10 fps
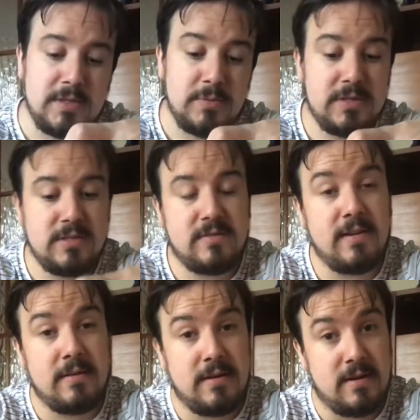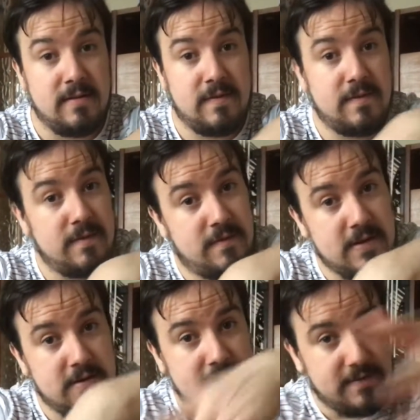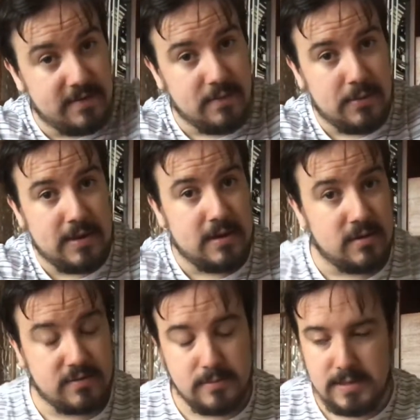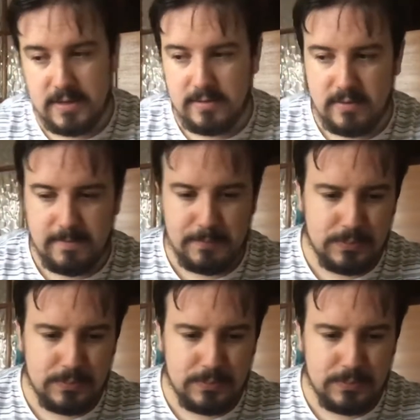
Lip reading: which is fair enough. Fair enough, you have a pint glass for beer, right?